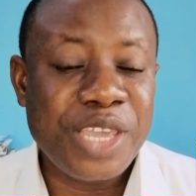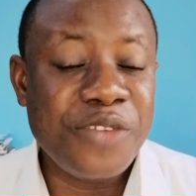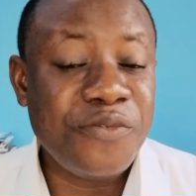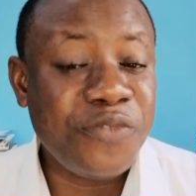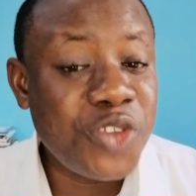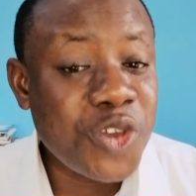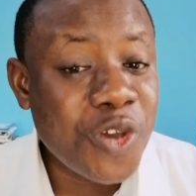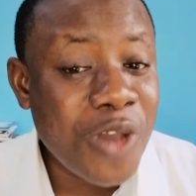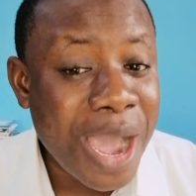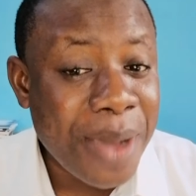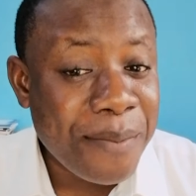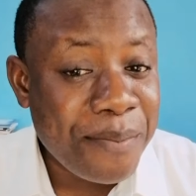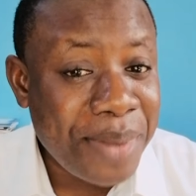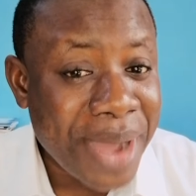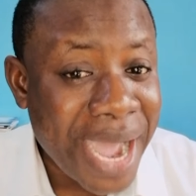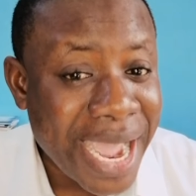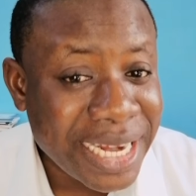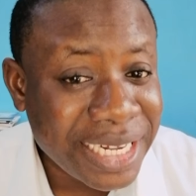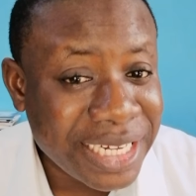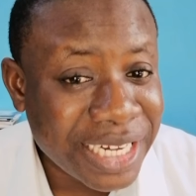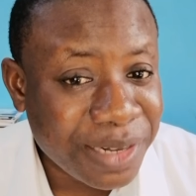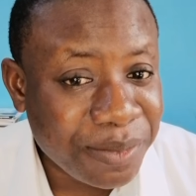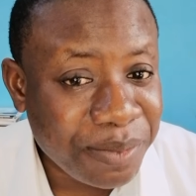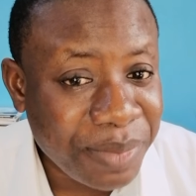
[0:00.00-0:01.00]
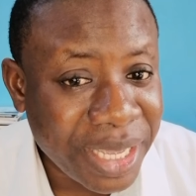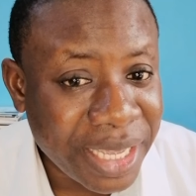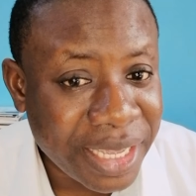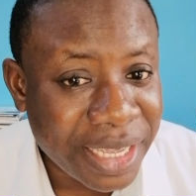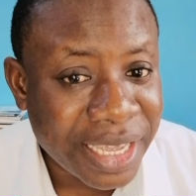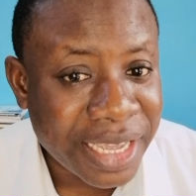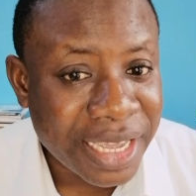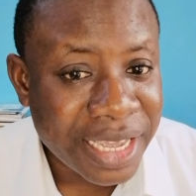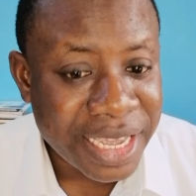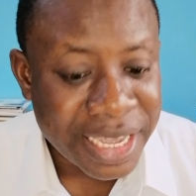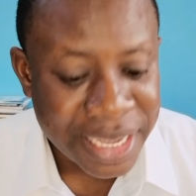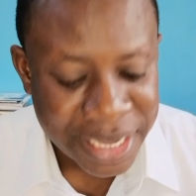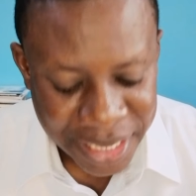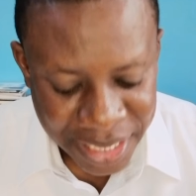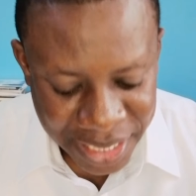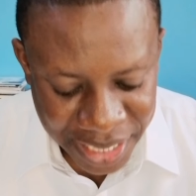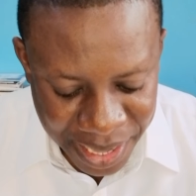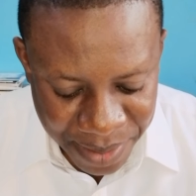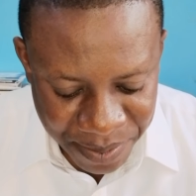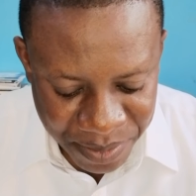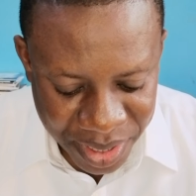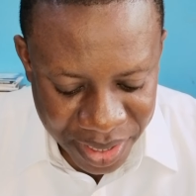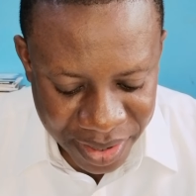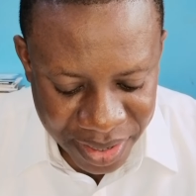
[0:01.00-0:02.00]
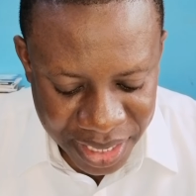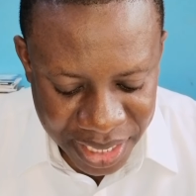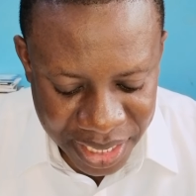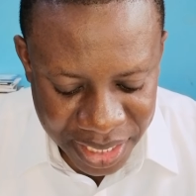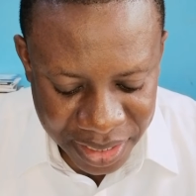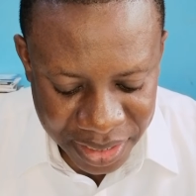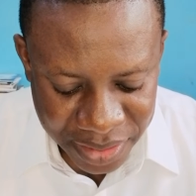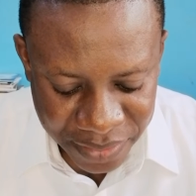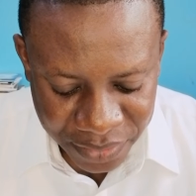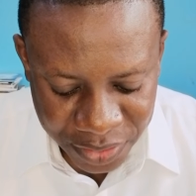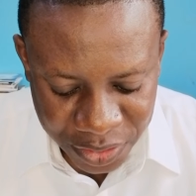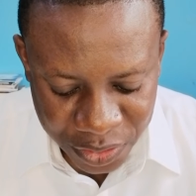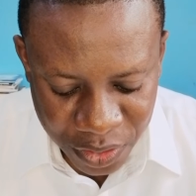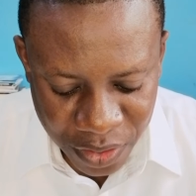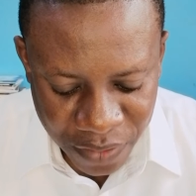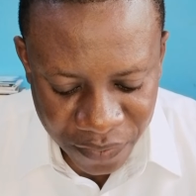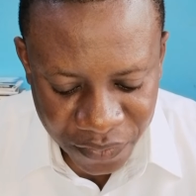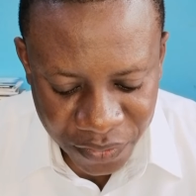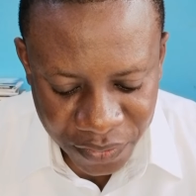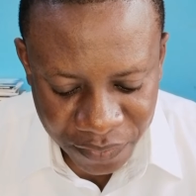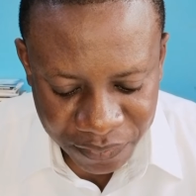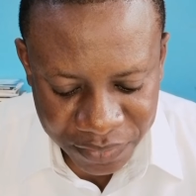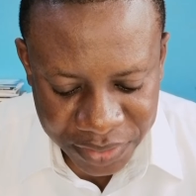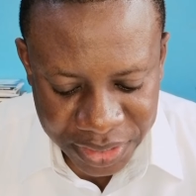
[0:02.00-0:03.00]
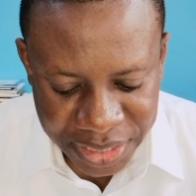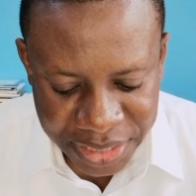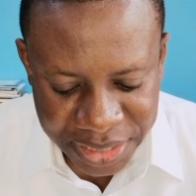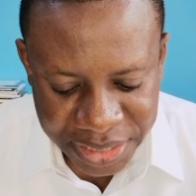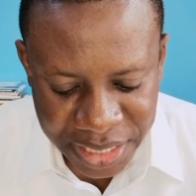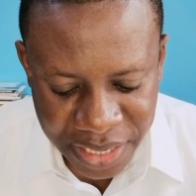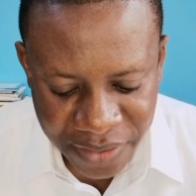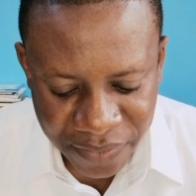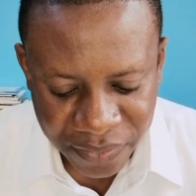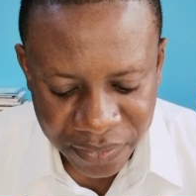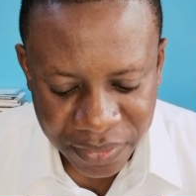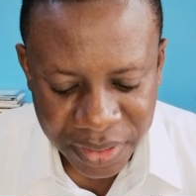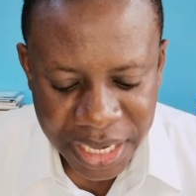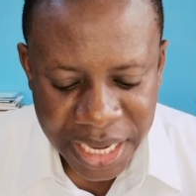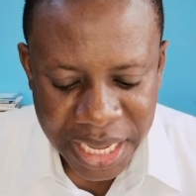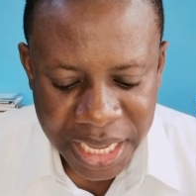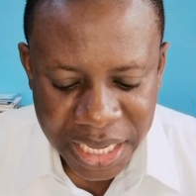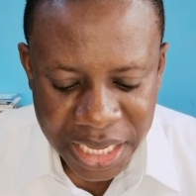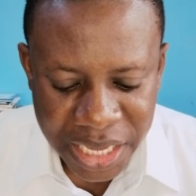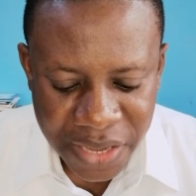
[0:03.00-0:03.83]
If you abide in me, Let me read John 15:7.